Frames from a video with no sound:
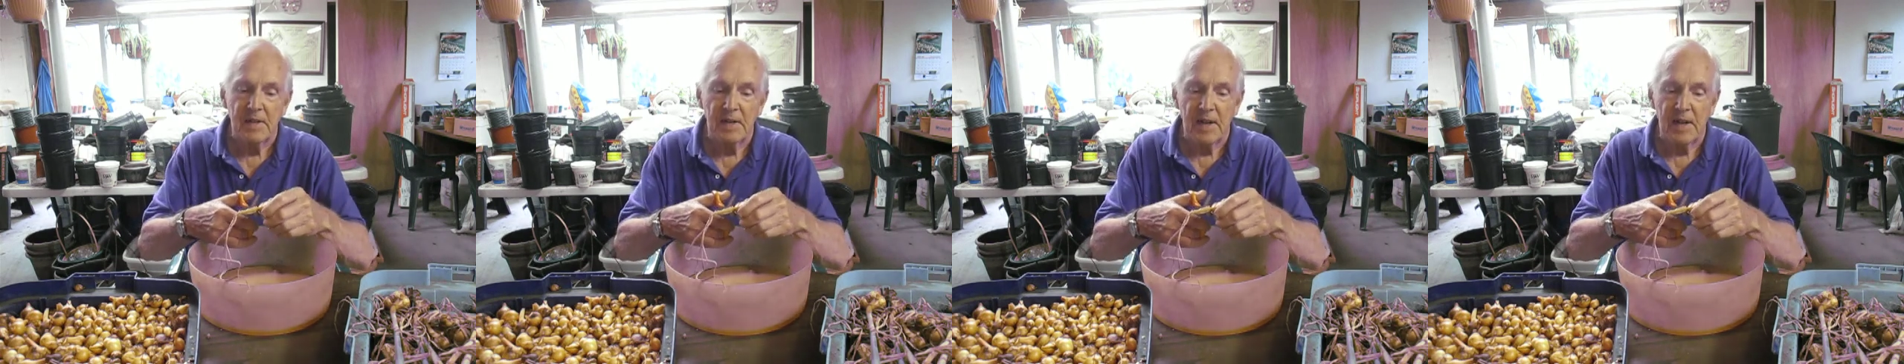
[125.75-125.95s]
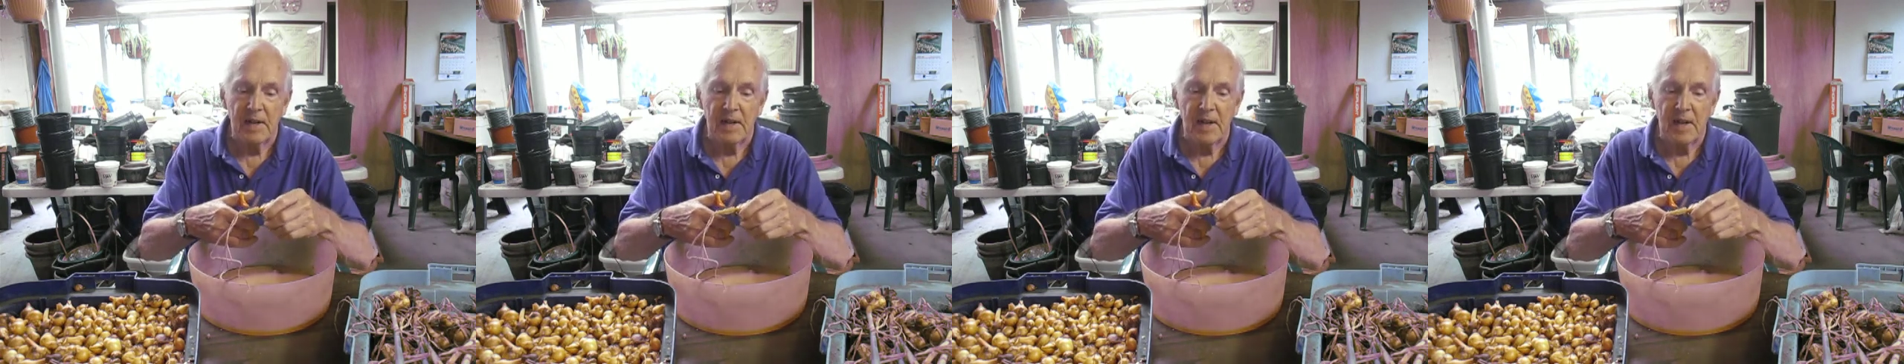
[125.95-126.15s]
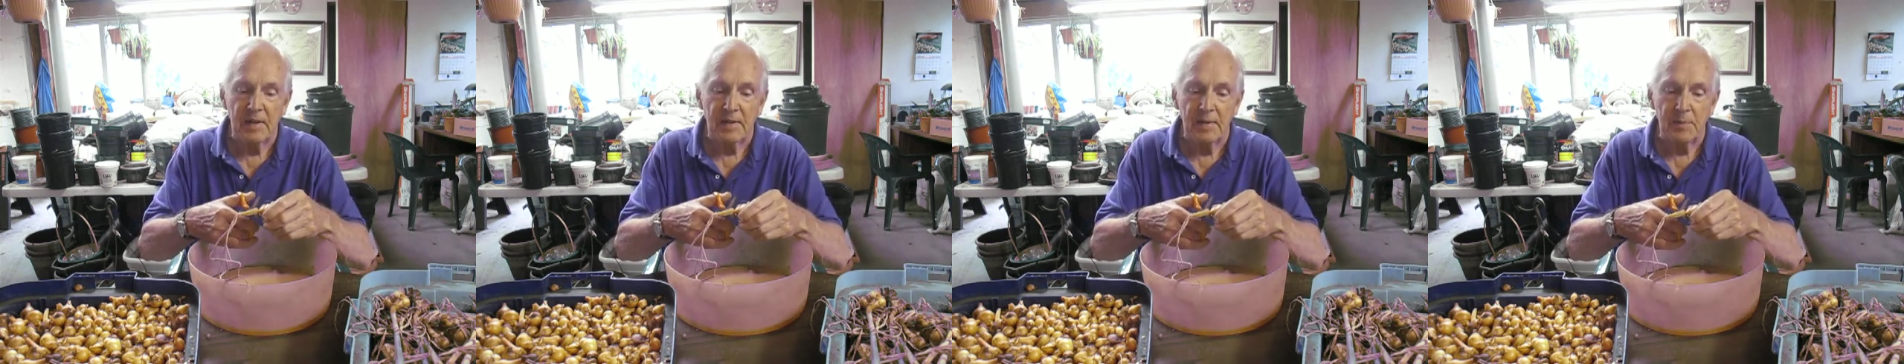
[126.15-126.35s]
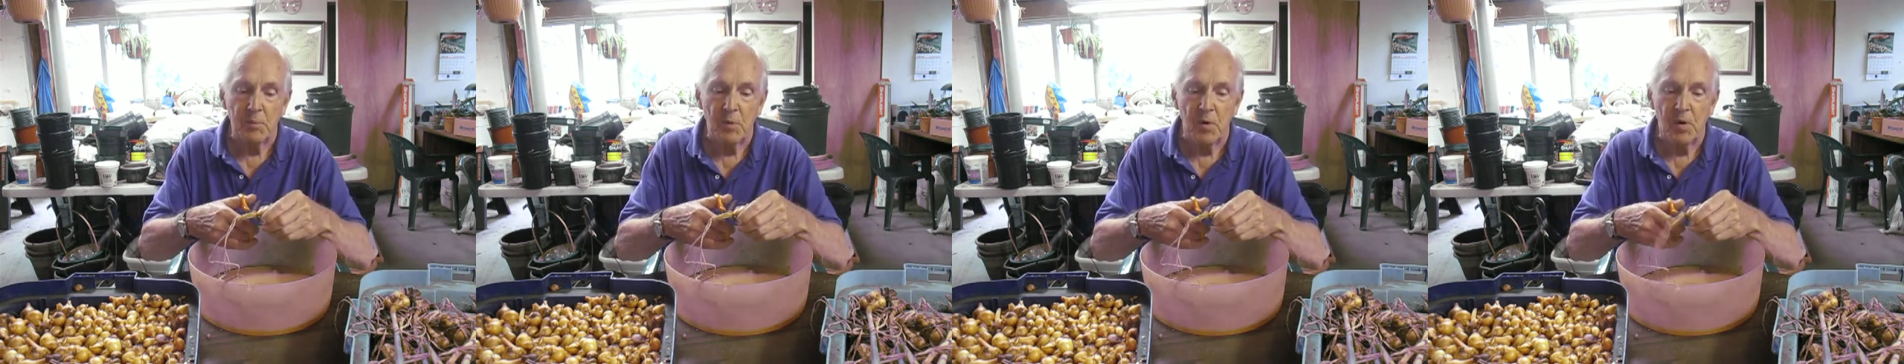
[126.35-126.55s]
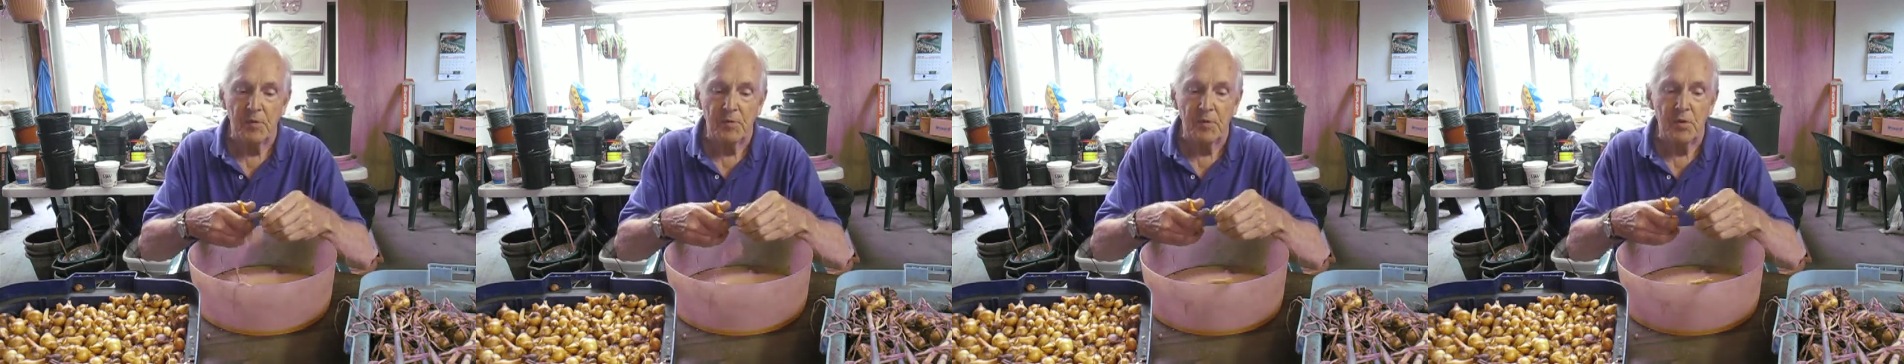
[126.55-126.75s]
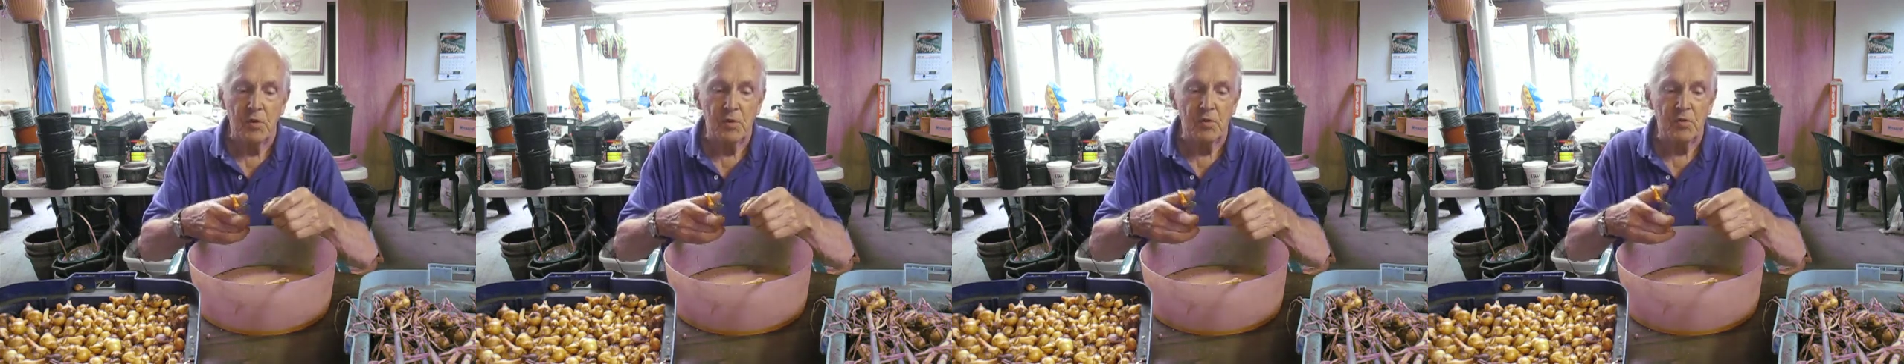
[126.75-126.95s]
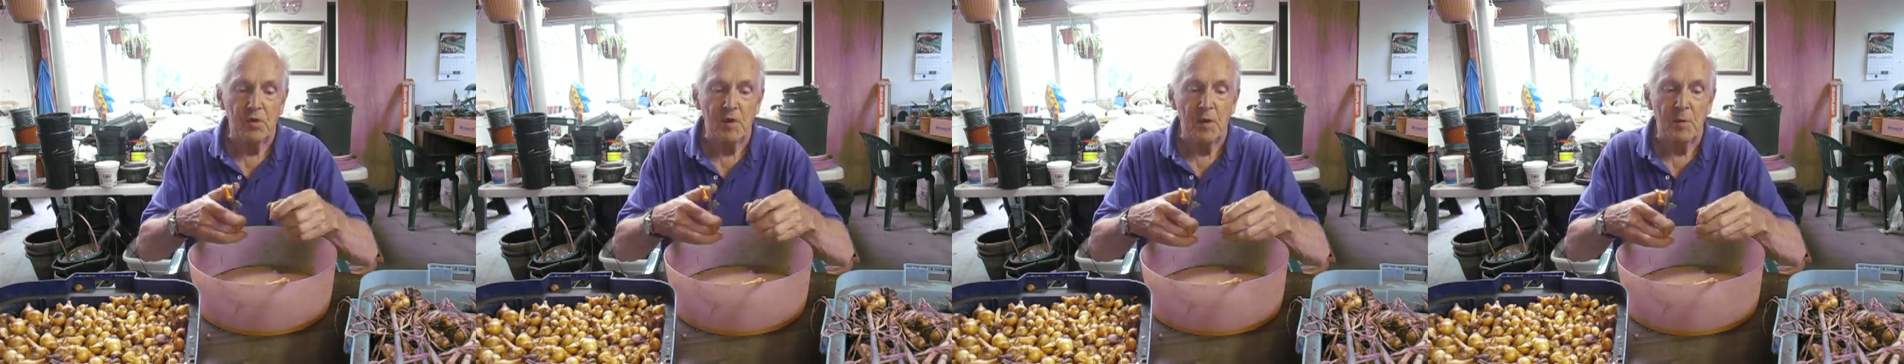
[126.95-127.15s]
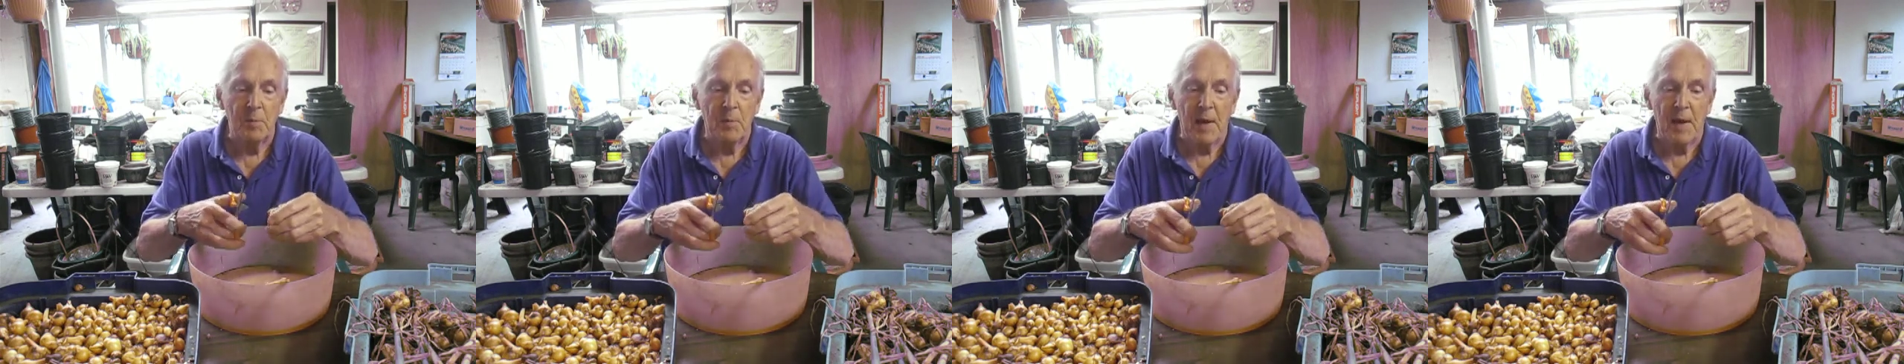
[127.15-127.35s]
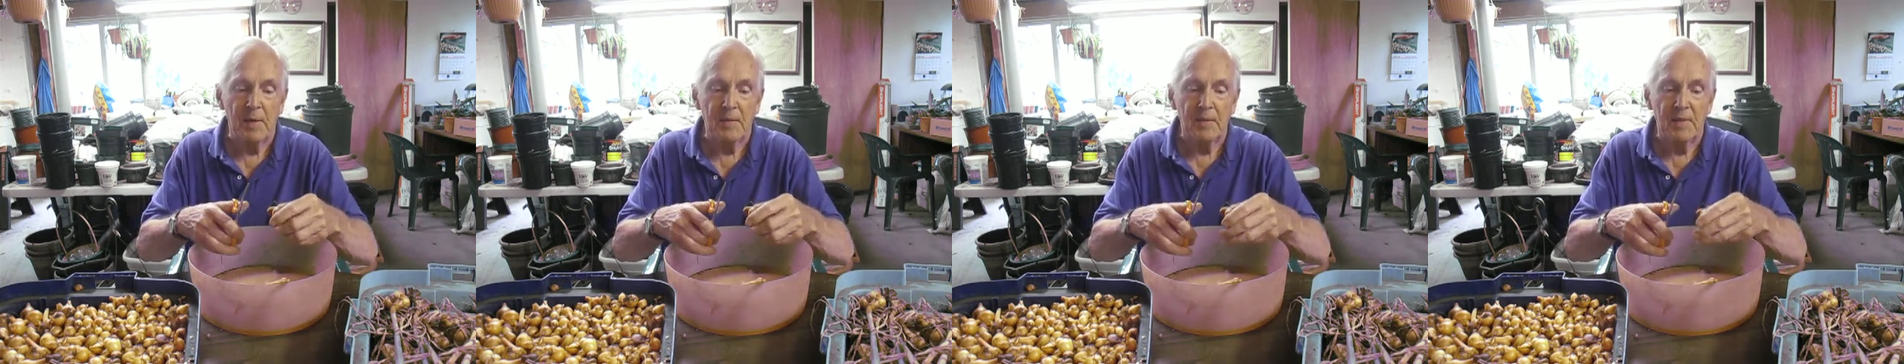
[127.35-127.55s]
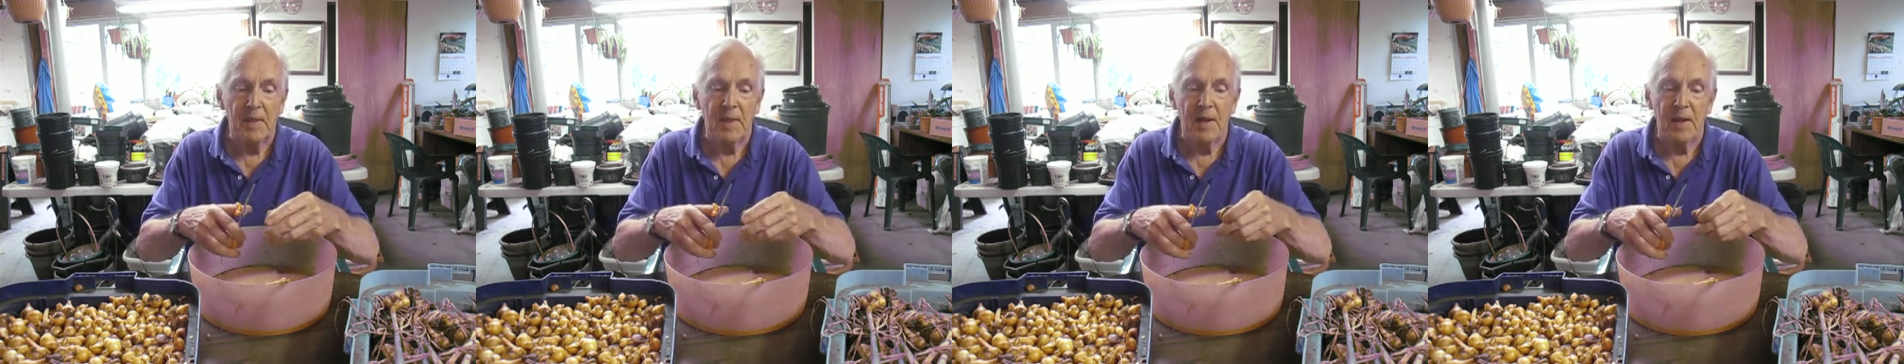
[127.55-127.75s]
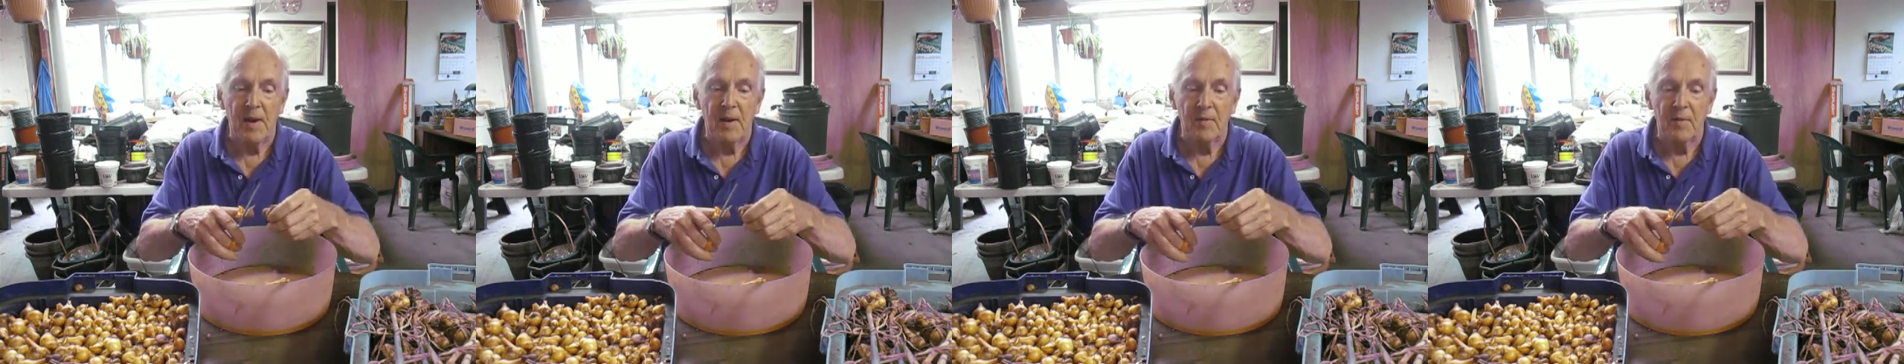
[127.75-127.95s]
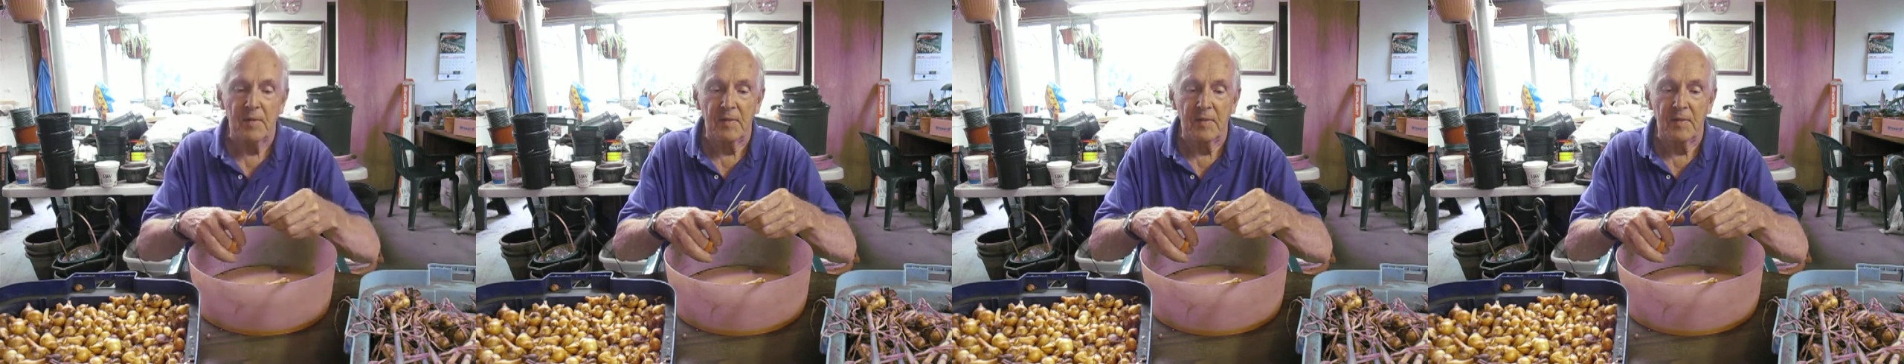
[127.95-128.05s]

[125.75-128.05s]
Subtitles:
I cut them off usually about there,